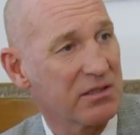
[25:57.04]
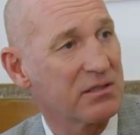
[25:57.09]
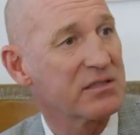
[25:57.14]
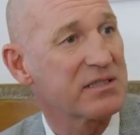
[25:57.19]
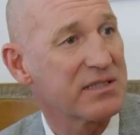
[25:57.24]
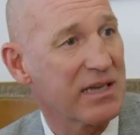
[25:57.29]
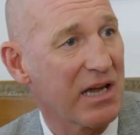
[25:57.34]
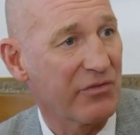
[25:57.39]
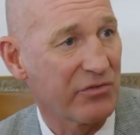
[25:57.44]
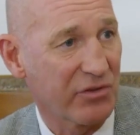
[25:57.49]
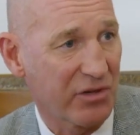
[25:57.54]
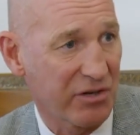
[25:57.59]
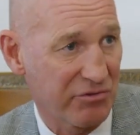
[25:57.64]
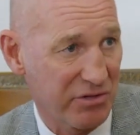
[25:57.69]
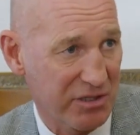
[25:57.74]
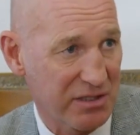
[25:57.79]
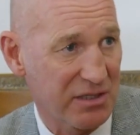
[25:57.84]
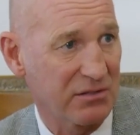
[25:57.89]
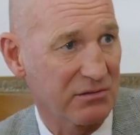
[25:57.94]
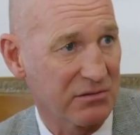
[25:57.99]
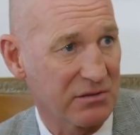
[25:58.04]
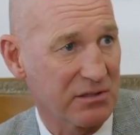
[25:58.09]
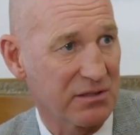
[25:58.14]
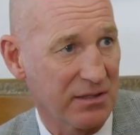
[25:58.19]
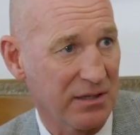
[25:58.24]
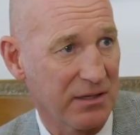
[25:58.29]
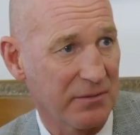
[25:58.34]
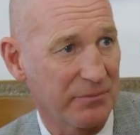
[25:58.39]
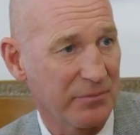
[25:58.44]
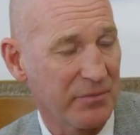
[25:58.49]
and staff are critical to
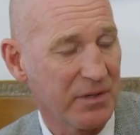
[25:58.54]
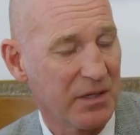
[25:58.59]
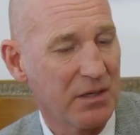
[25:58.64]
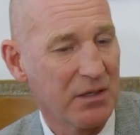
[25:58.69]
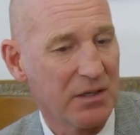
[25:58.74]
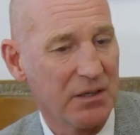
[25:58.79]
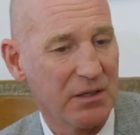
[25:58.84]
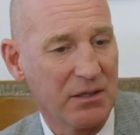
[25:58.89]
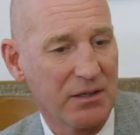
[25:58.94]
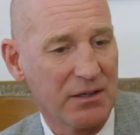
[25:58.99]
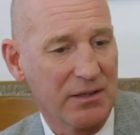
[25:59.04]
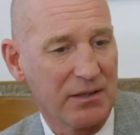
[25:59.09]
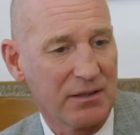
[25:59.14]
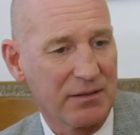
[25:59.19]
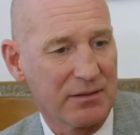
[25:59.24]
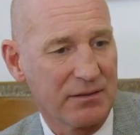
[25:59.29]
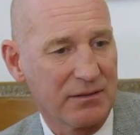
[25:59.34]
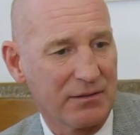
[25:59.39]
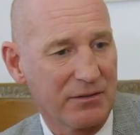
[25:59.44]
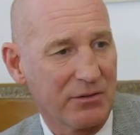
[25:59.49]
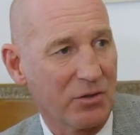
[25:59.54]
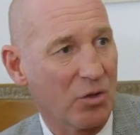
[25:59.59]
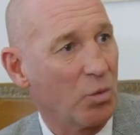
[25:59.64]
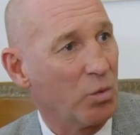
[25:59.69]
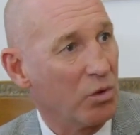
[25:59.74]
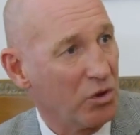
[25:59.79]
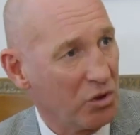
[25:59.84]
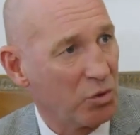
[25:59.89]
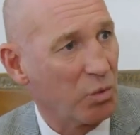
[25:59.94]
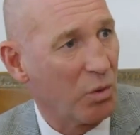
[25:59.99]
that. Mm you are
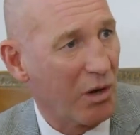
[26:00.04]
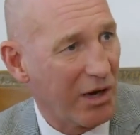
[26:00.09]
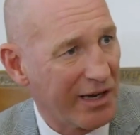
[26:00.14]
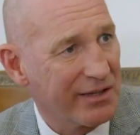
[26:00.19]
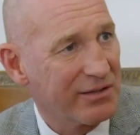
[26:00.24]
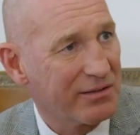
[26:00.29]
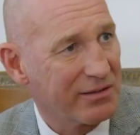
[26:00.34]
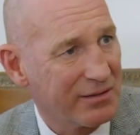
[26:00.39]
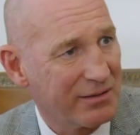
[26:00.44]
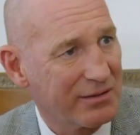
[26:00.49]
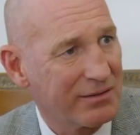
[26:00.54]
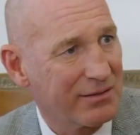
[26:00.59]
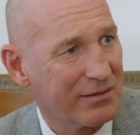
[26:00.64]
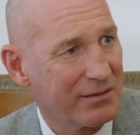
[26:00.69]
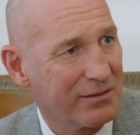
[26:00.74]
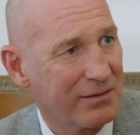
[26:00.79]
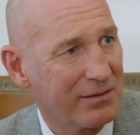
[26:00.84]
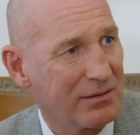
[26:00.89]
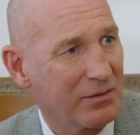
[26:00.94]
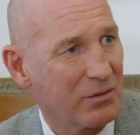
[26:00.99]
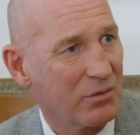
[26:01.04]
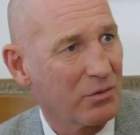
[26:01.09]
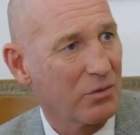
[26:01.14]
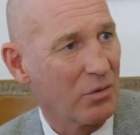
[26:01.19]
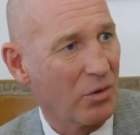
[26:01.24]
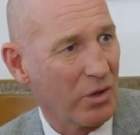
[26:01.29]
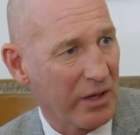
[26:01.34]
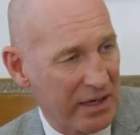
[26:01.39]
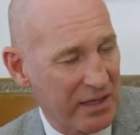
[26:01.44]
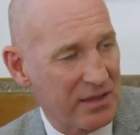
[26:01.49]
worldwide,
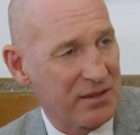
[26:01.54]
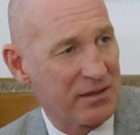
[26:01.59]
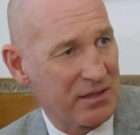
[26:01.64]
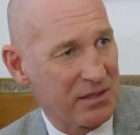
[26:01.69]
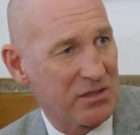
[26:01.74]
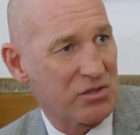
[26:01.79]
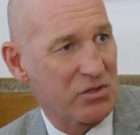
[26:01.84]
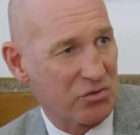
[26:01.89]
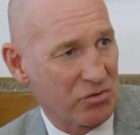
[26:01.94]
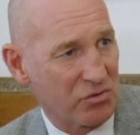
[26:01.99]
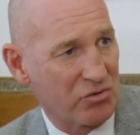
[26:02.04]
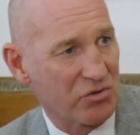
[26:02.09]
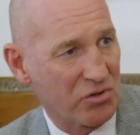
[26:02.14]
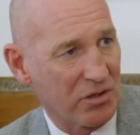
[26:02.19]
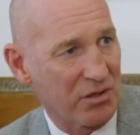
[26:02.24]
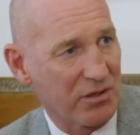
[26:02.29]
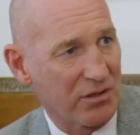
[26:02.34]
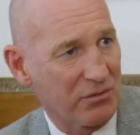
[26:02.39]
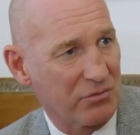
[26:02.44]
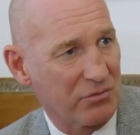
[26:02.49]
in this country,